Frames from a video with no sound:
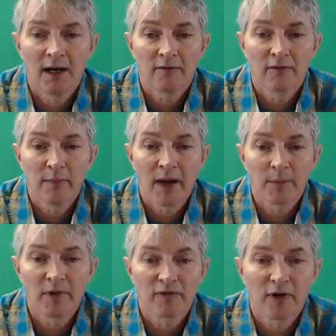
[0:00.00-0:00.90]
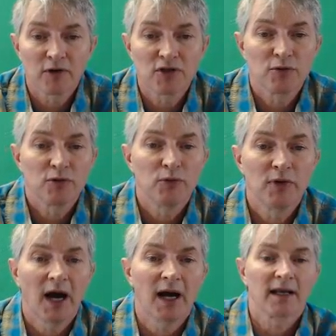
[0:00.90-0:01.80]
Remember, folks, you do
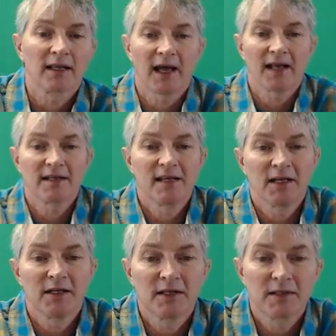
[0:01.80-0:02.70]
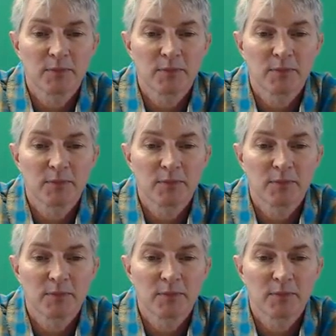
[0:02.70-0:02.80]
not get that 10%